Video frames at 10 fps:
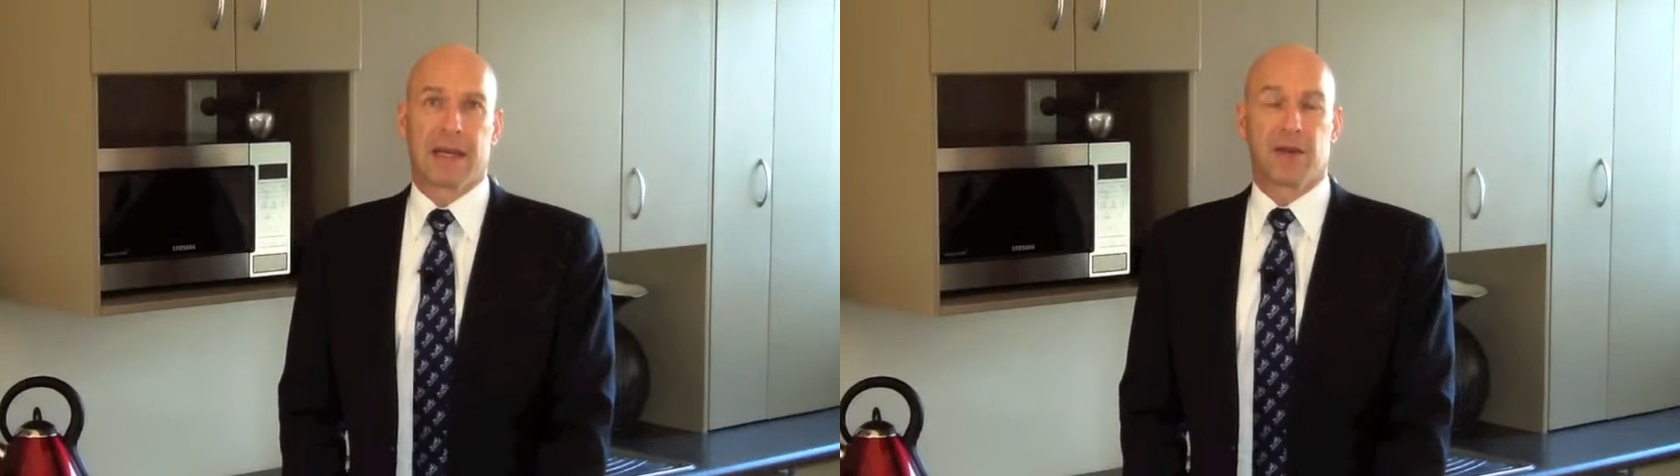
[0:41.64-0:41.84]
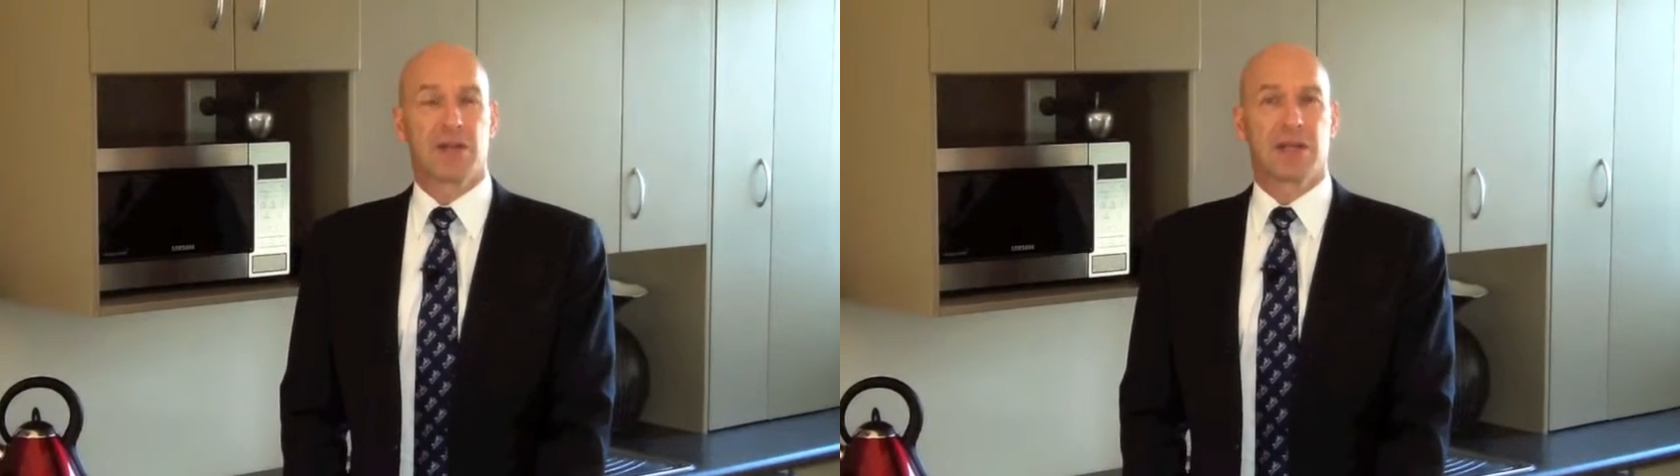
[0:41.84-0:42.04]

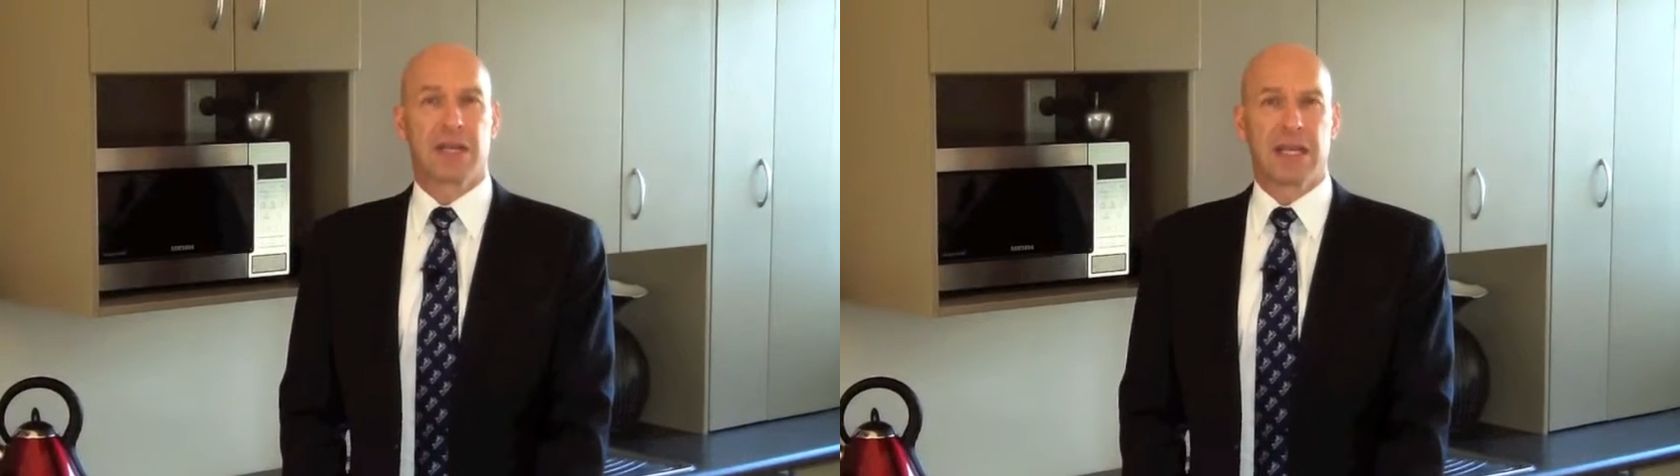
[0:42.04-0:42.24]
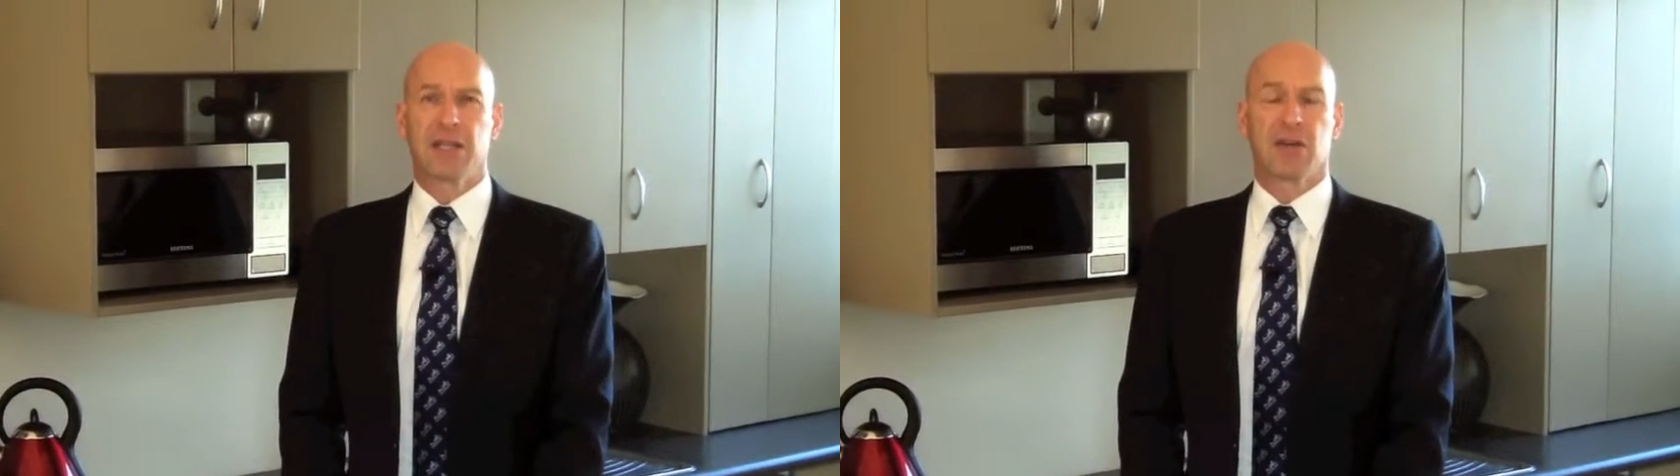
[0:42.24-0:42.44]
Now, this
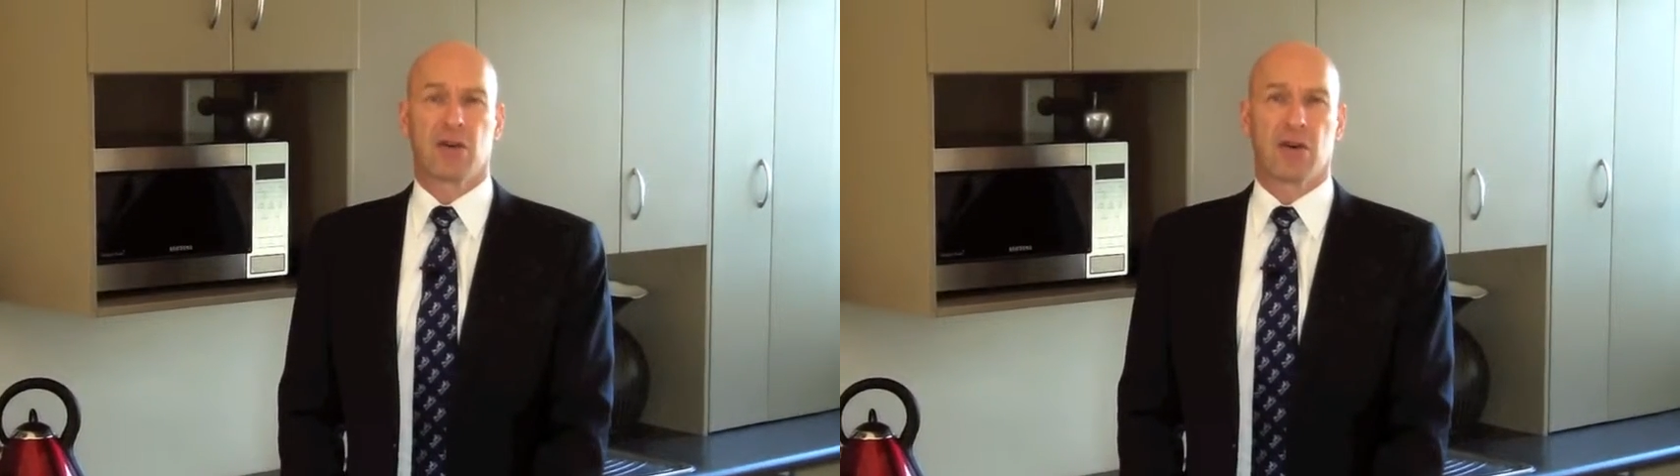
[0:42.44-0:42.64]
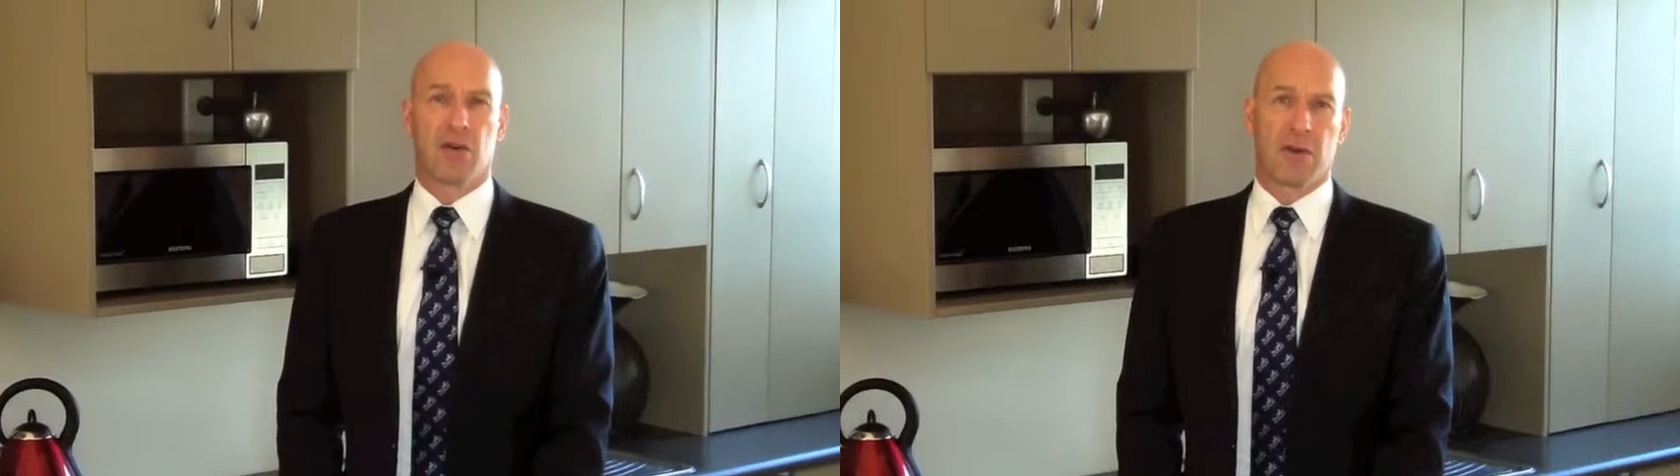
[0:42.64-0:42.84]
isn't
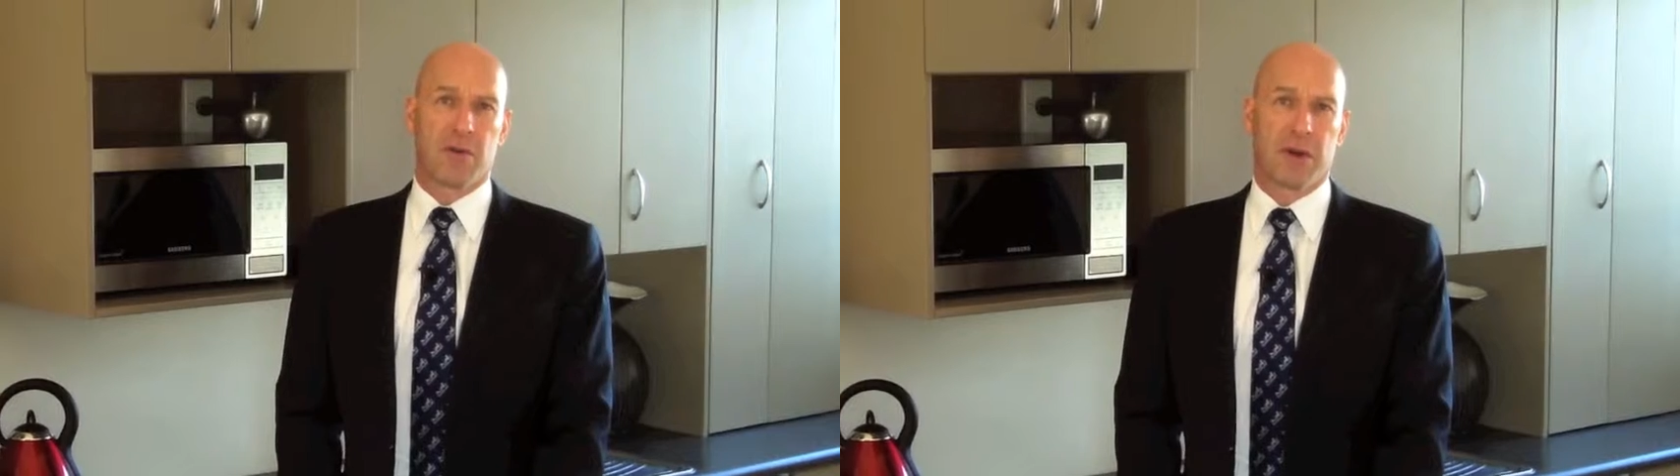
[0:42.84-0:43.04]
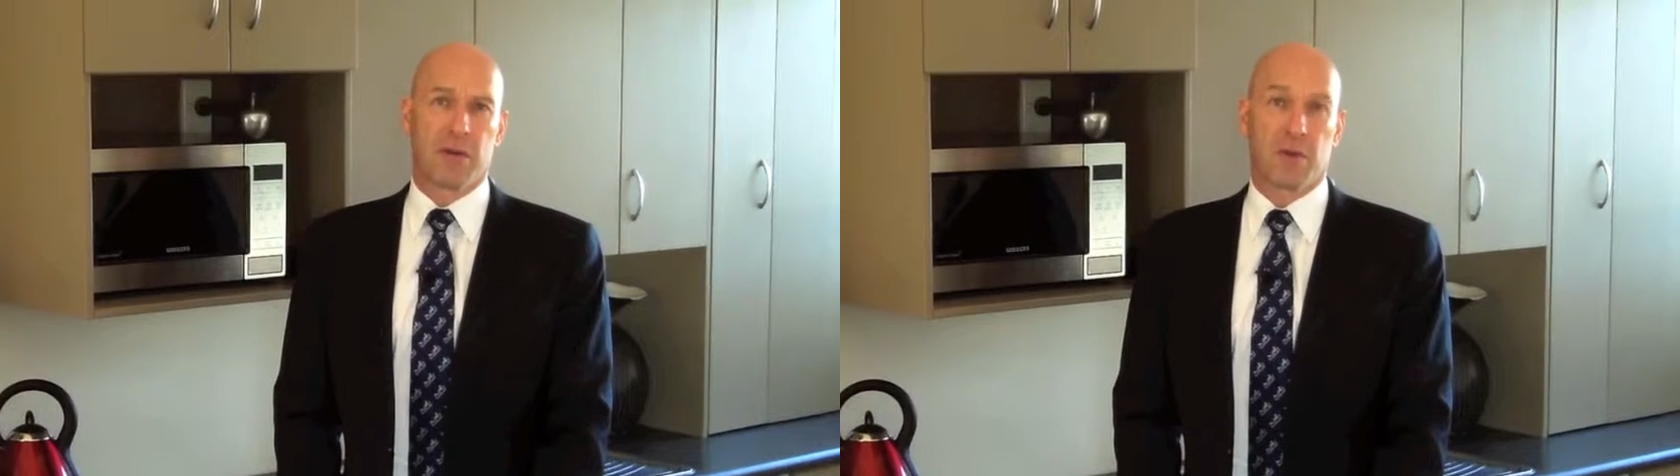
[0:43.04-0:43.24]

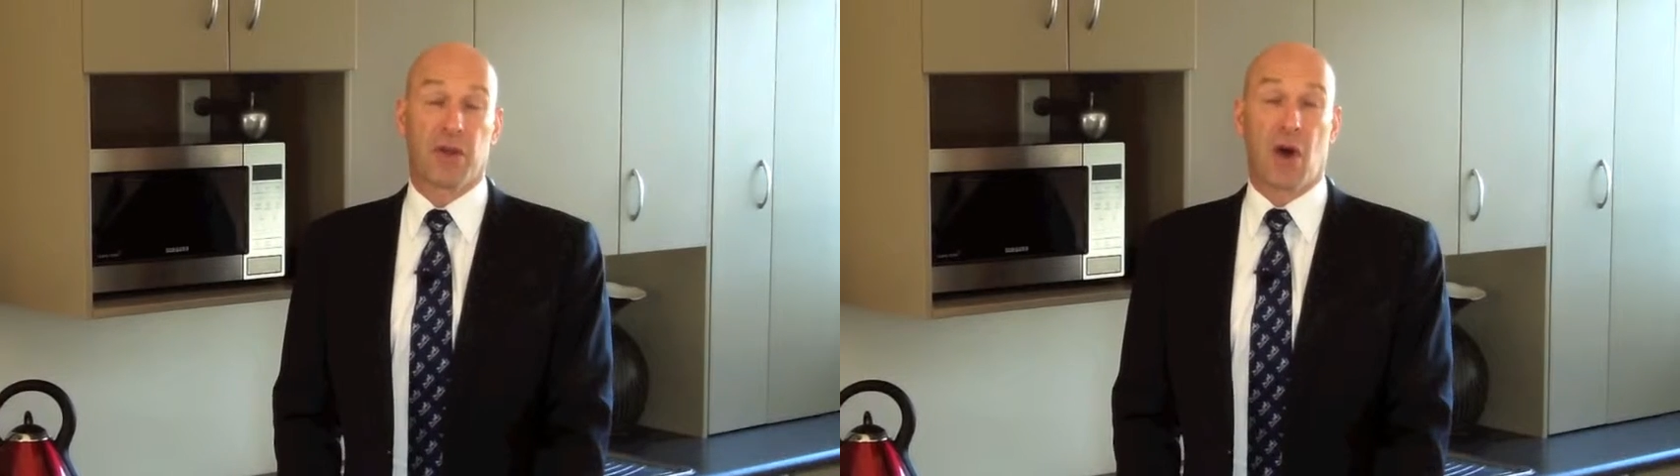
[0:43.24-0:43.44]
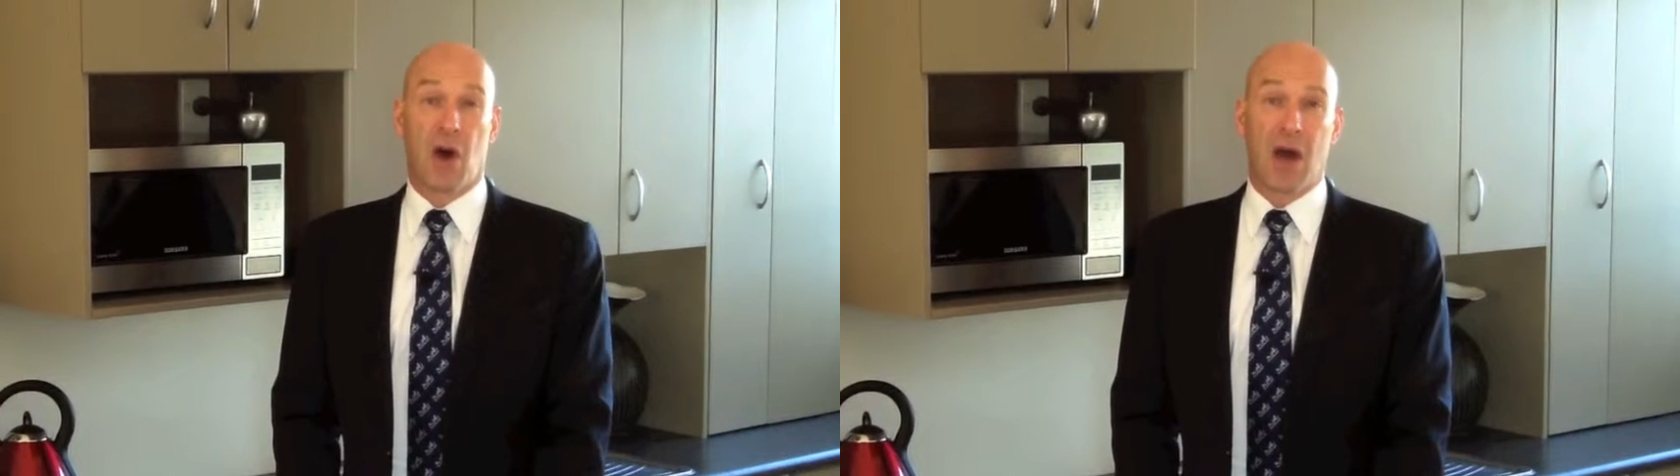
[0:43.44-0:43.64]
congruent
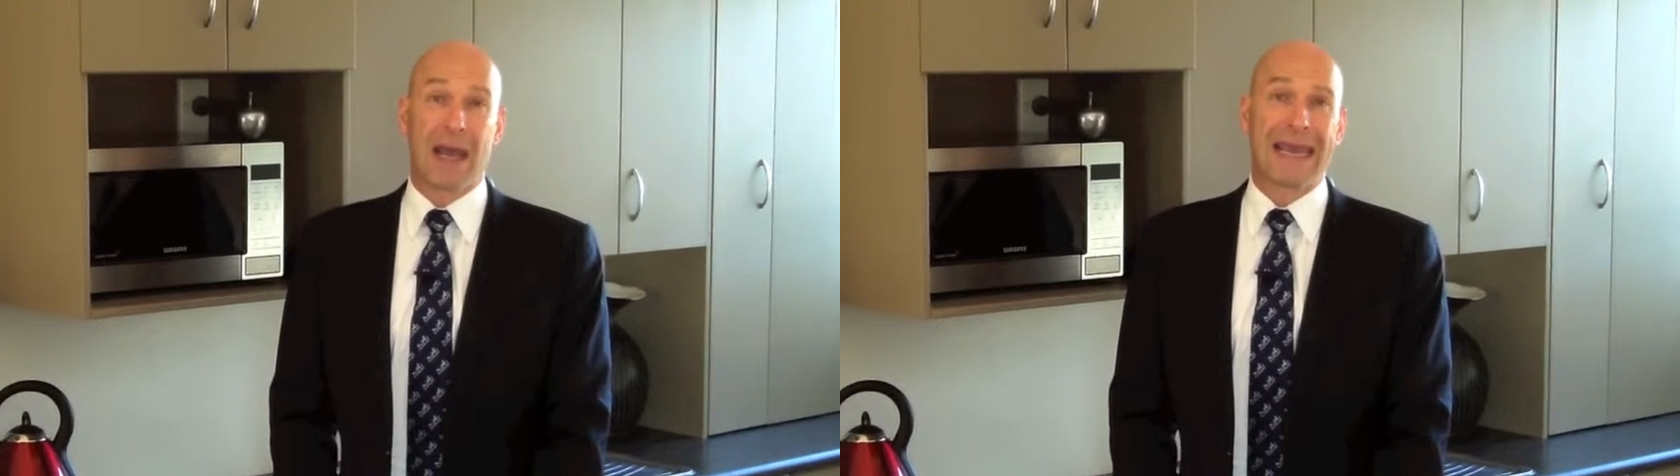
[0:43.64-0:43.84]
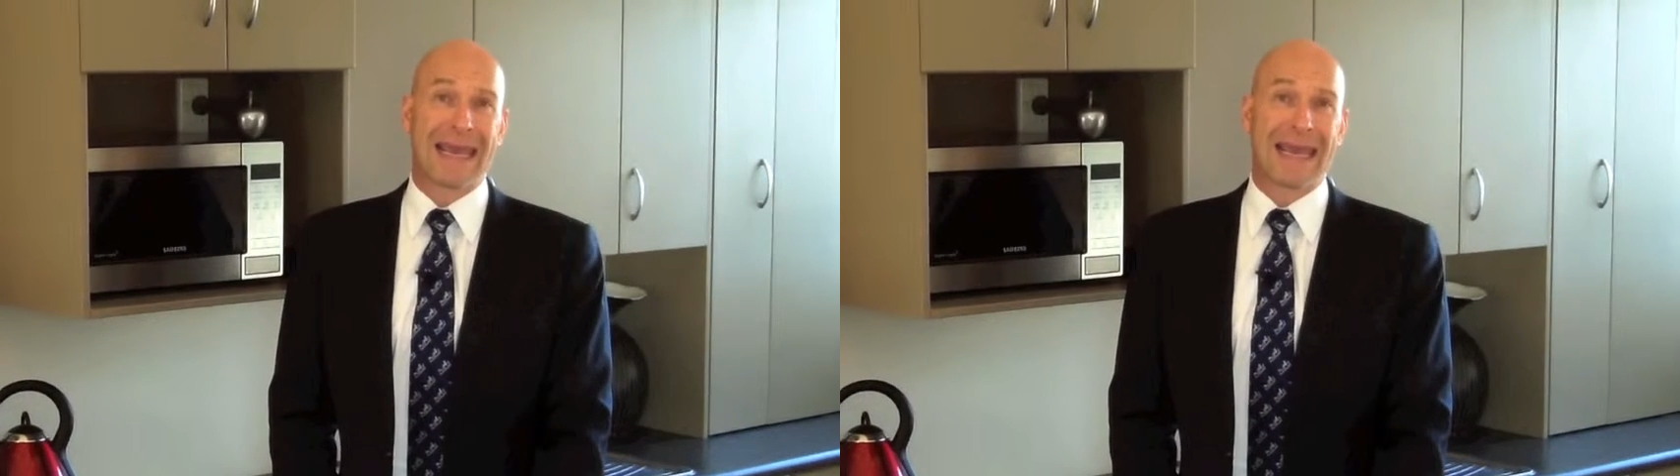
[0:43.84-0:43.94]
with high